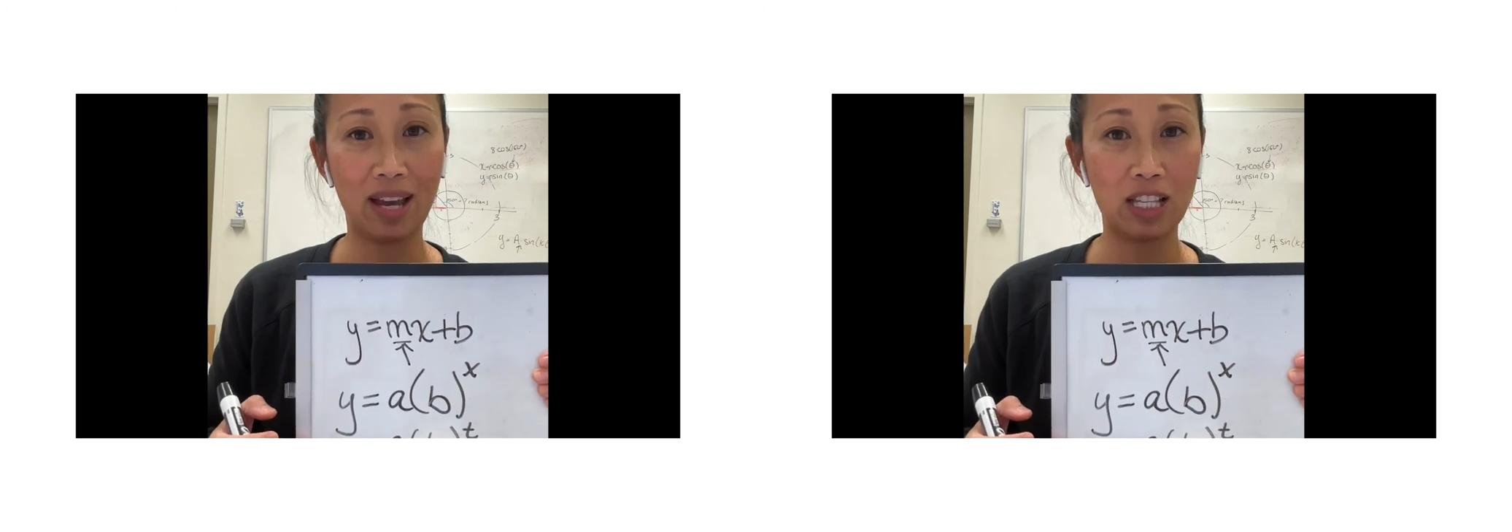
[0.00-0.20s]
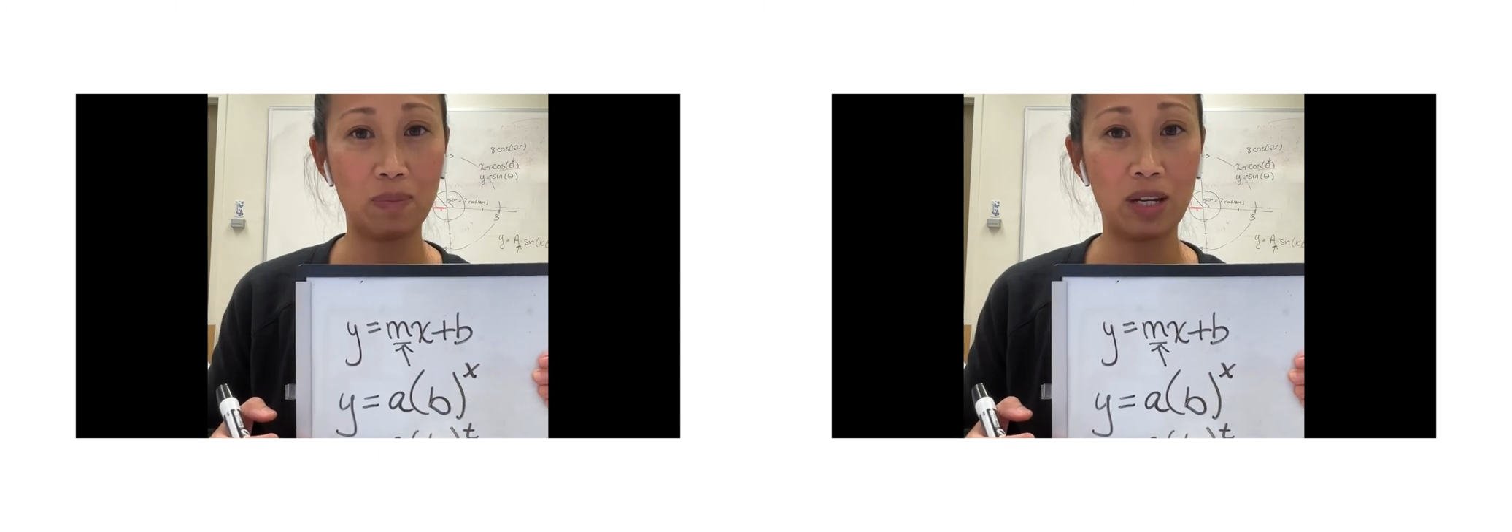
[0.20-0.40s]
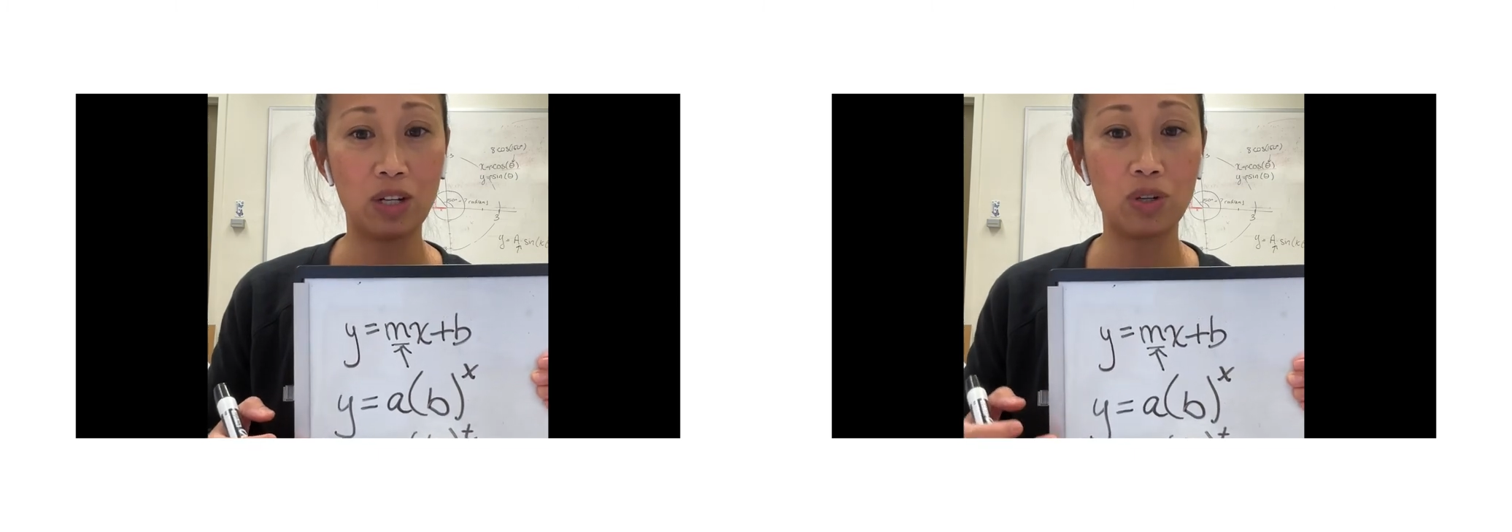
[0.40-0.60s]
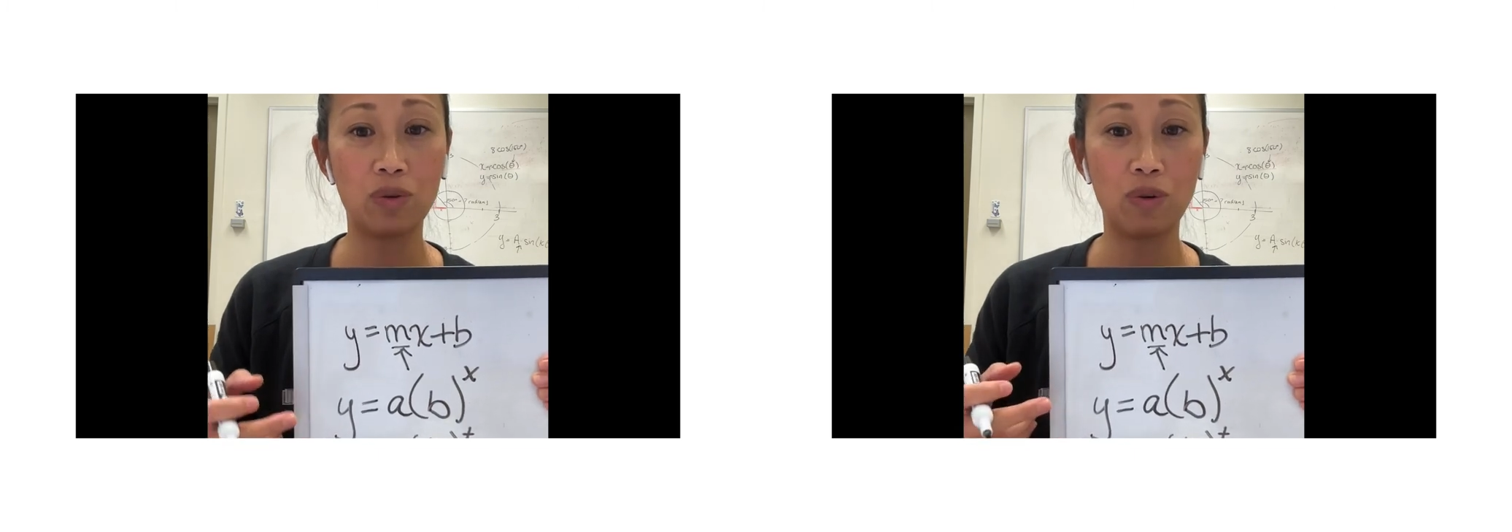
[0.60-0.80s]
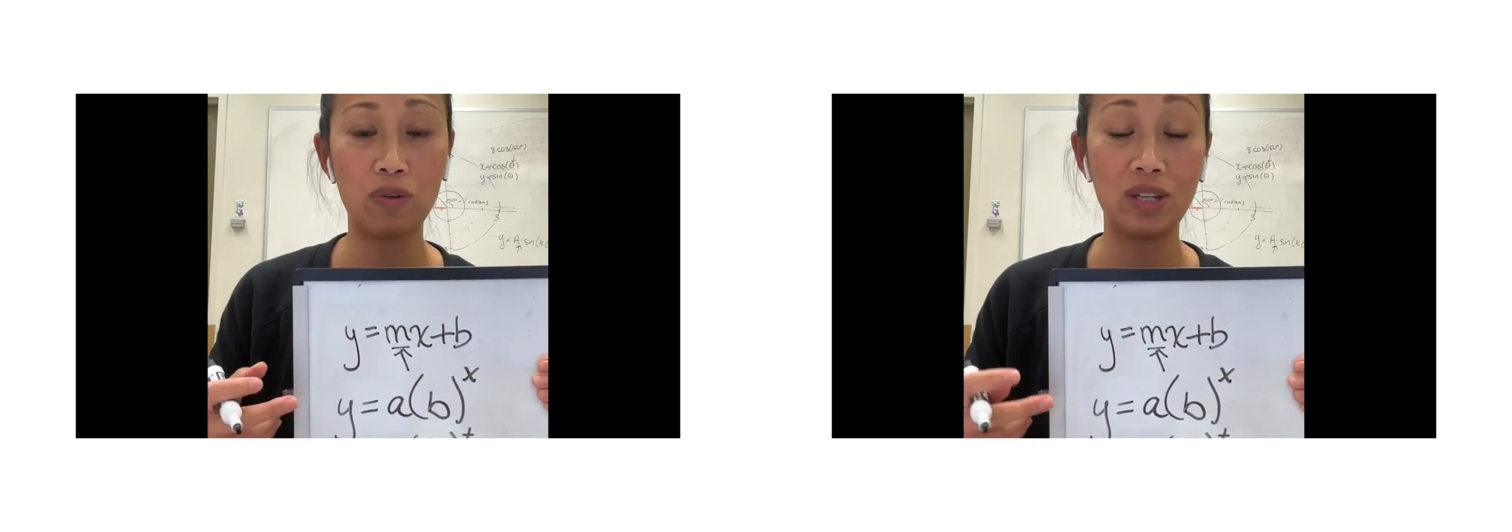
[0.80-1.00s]

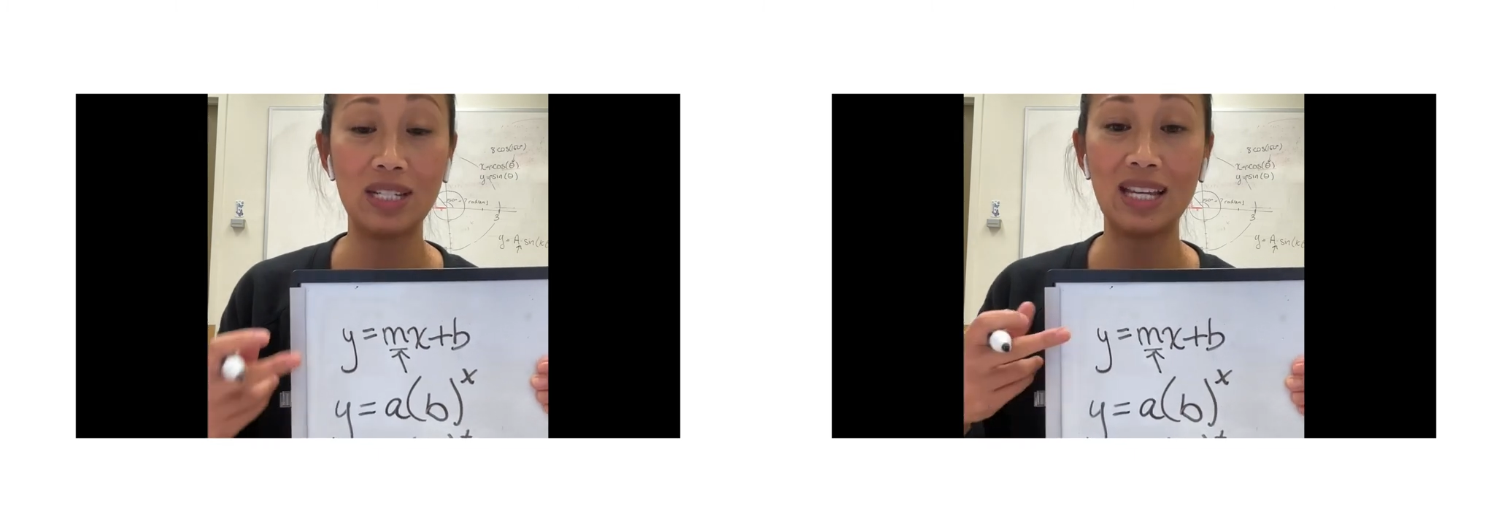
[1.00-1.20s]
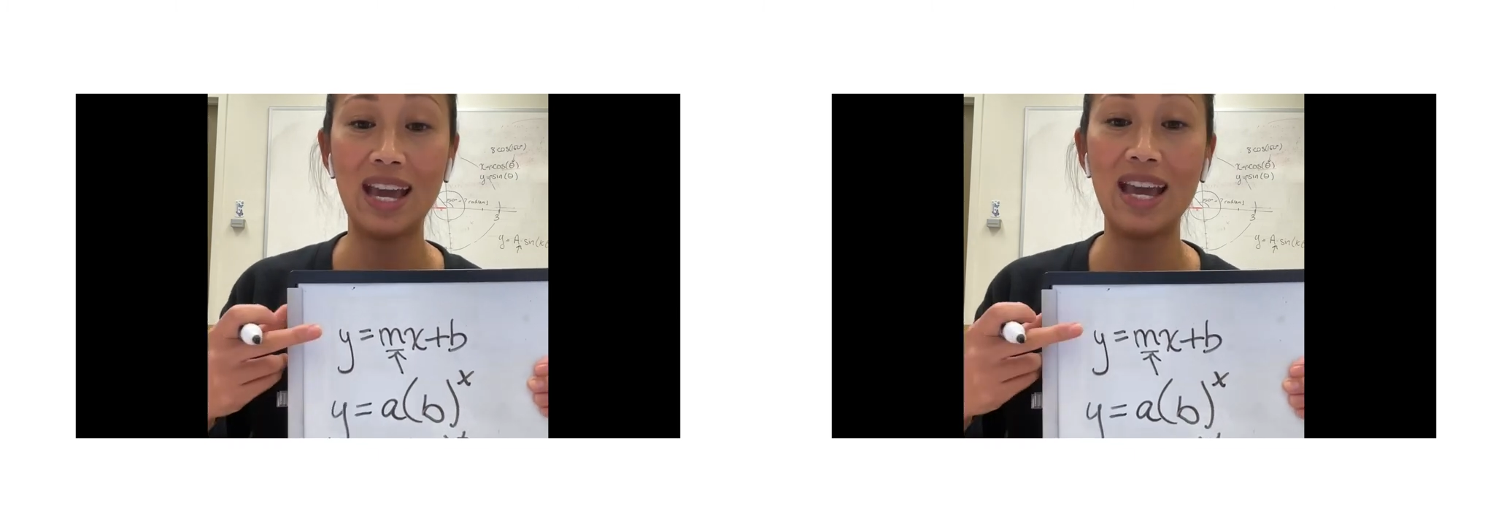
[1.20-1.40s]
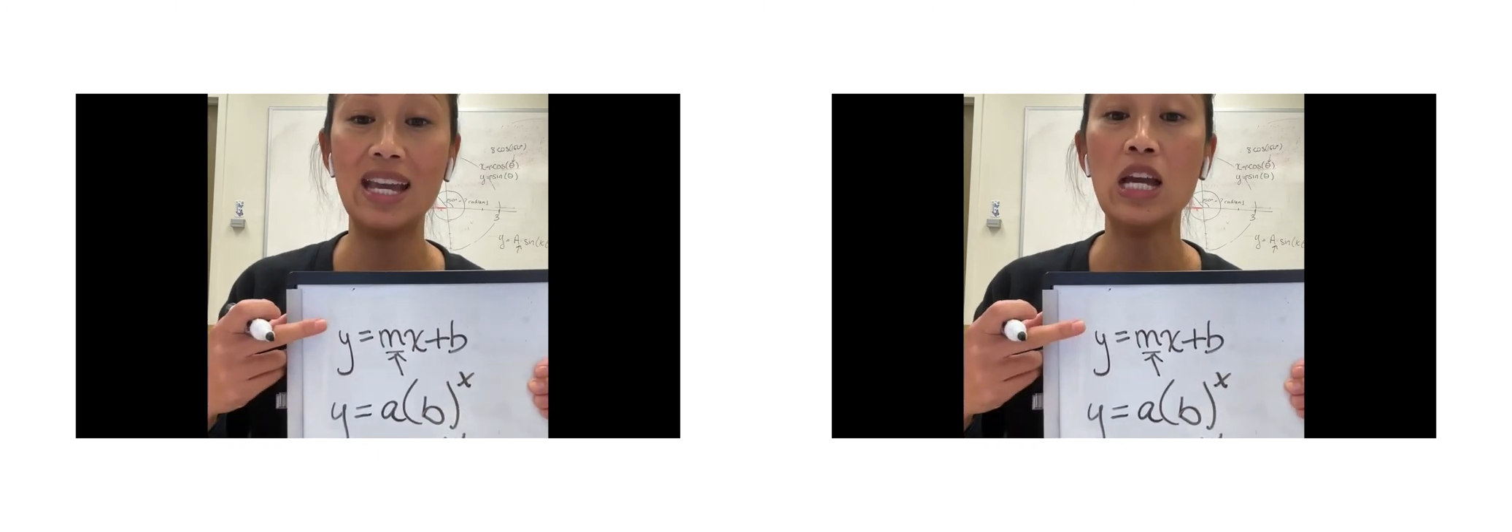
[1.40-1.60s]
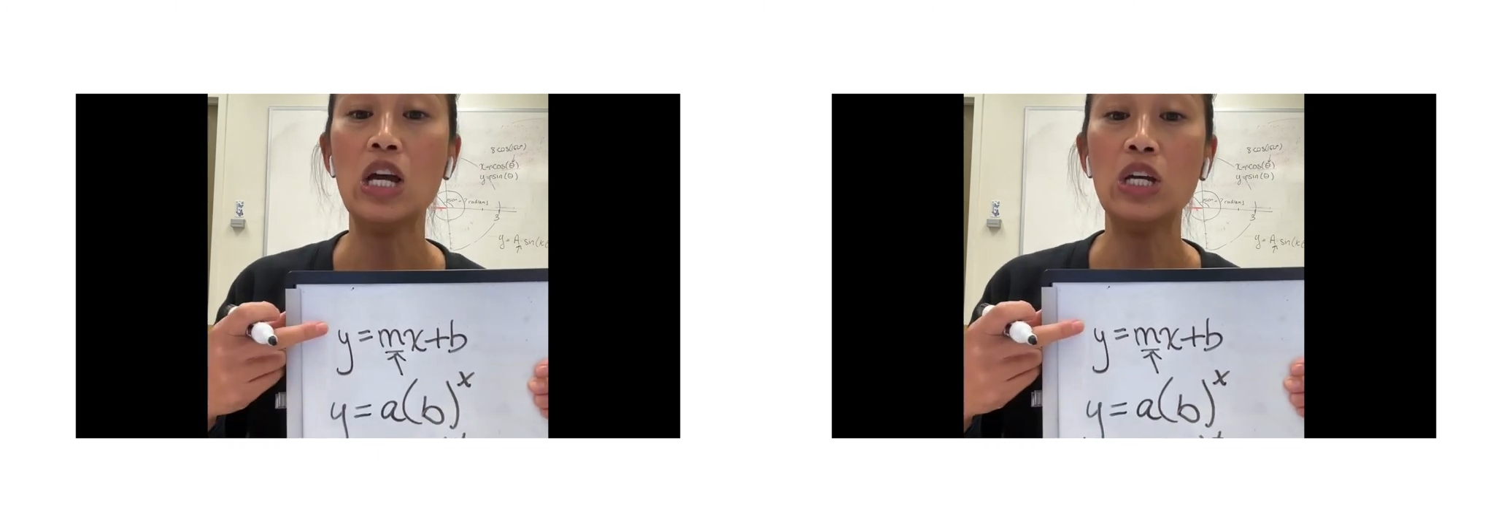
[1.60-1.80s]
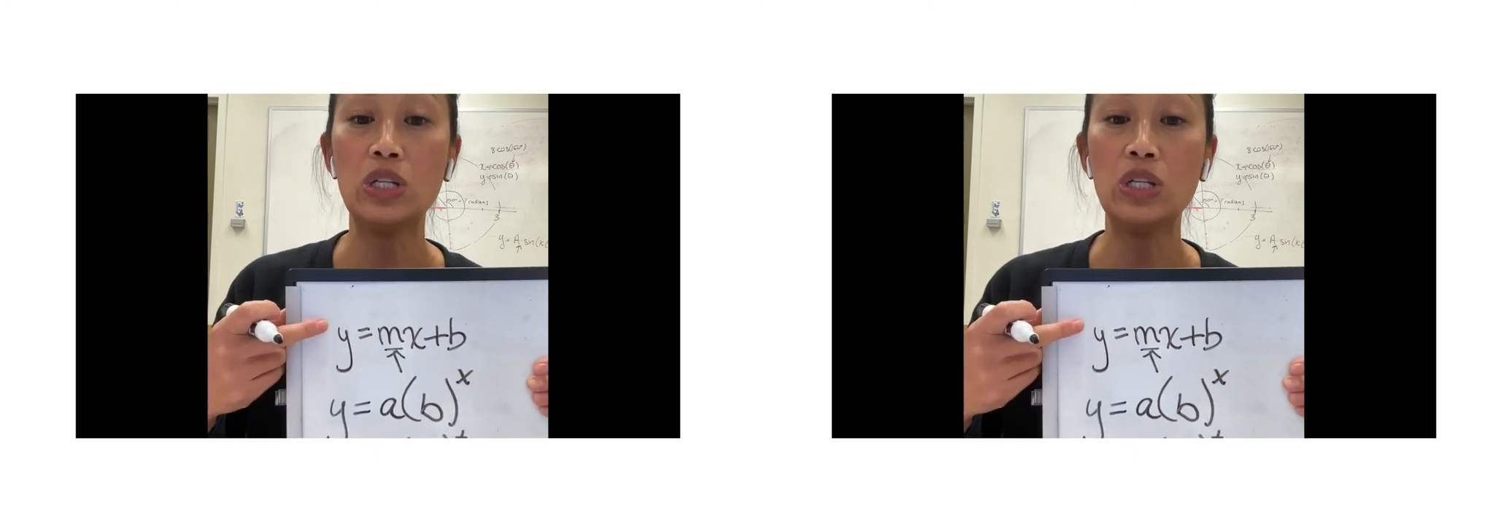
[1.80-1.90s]
exponential growth and decay